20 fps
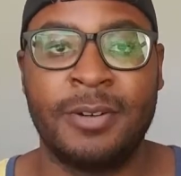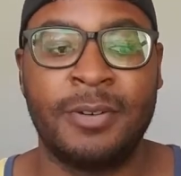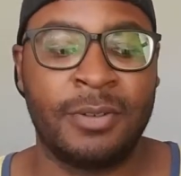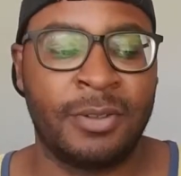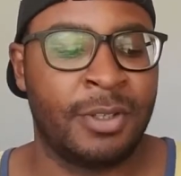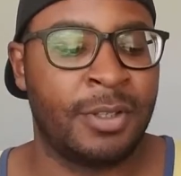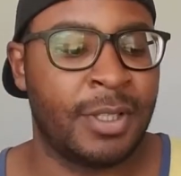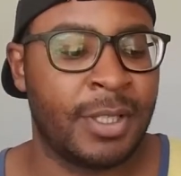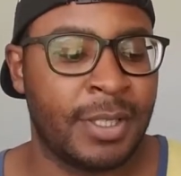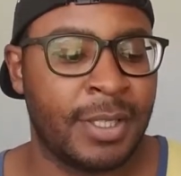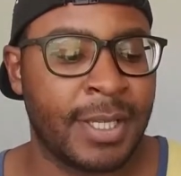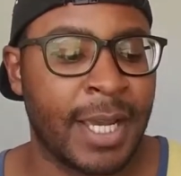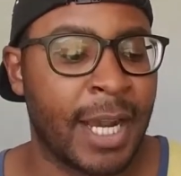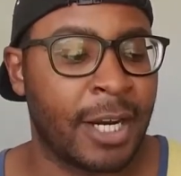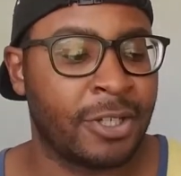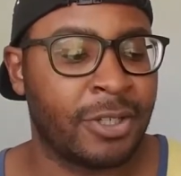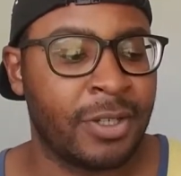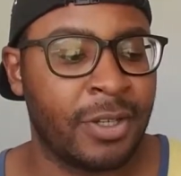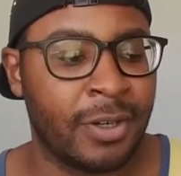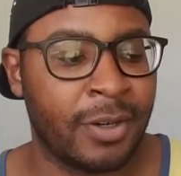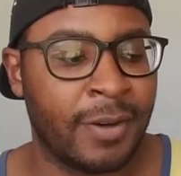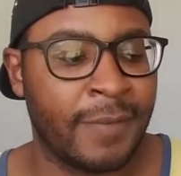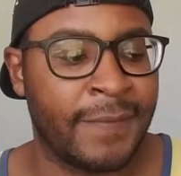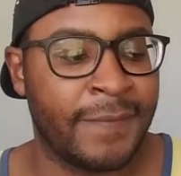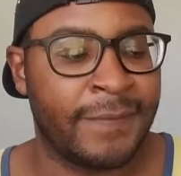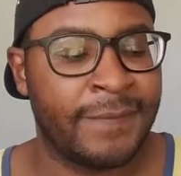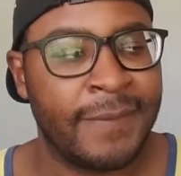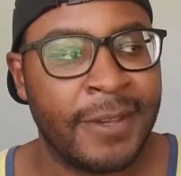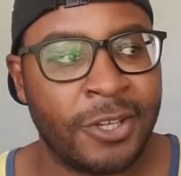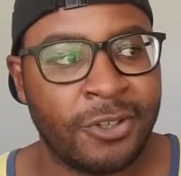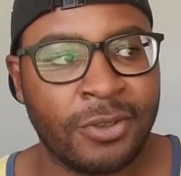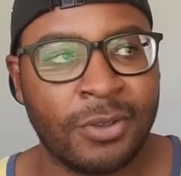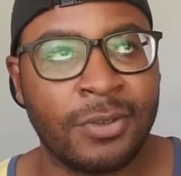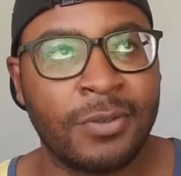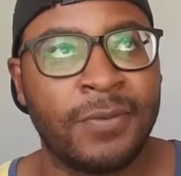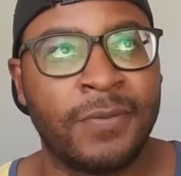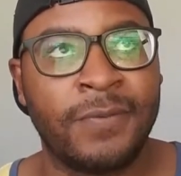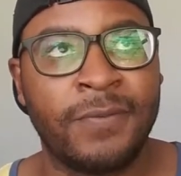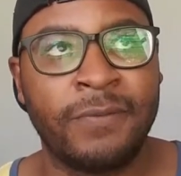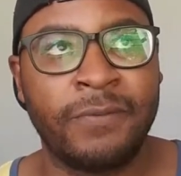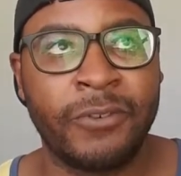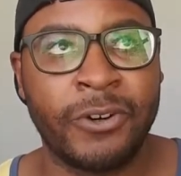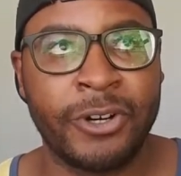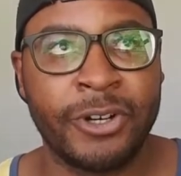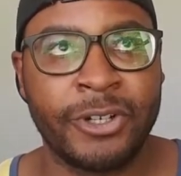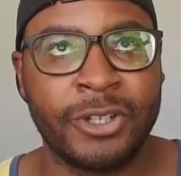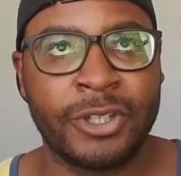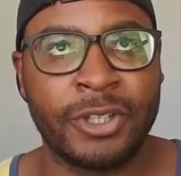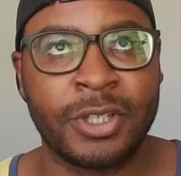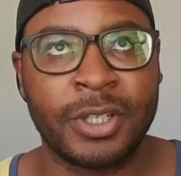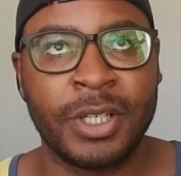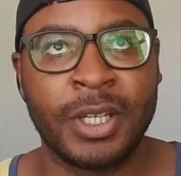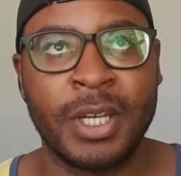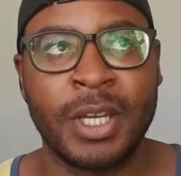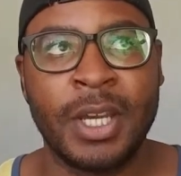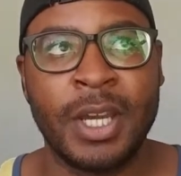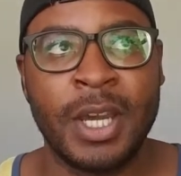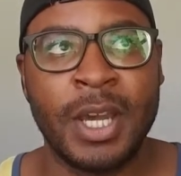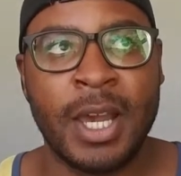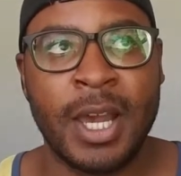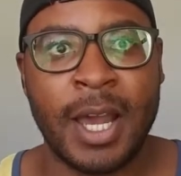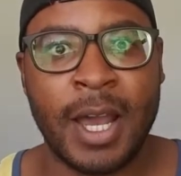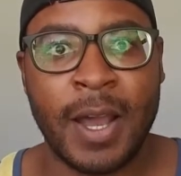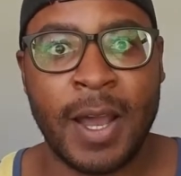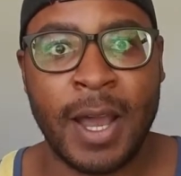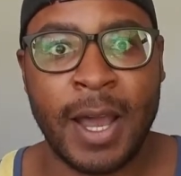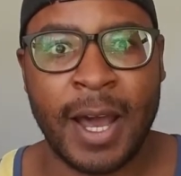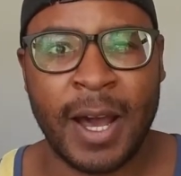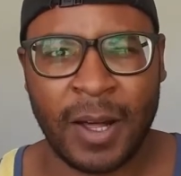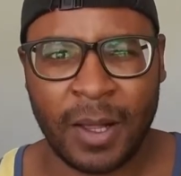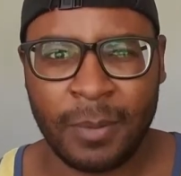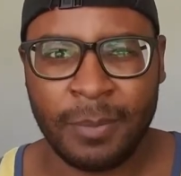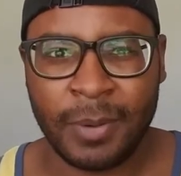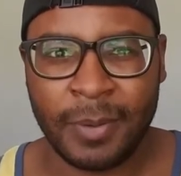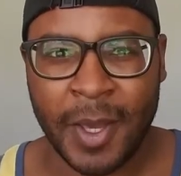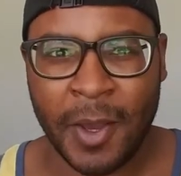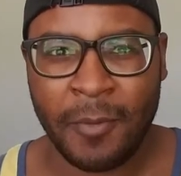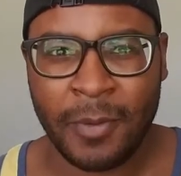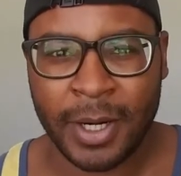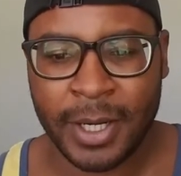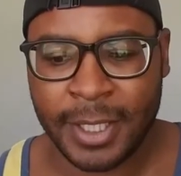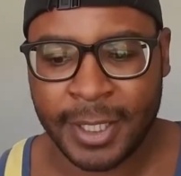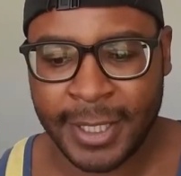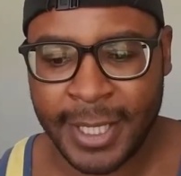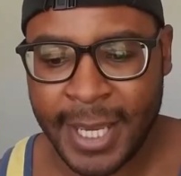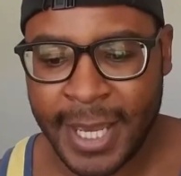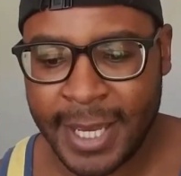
So this is actually her official first album, I want to say.